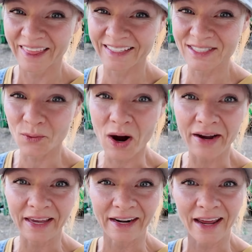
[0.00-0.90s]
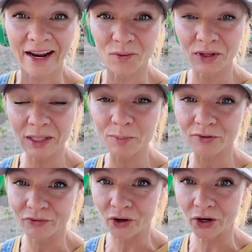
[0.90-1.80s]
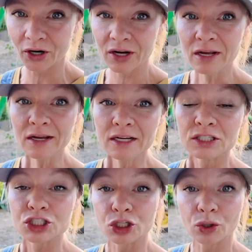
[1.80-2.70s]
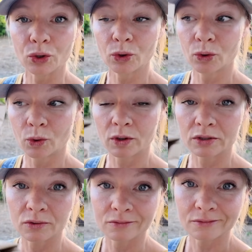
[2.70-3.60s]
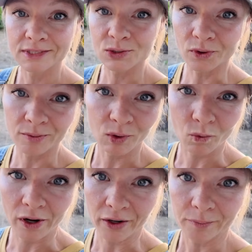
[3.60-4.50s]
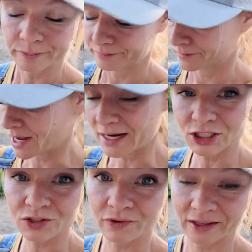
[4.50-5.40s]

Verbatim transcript: that's a walk-in and I really prefer to store them in water. I just find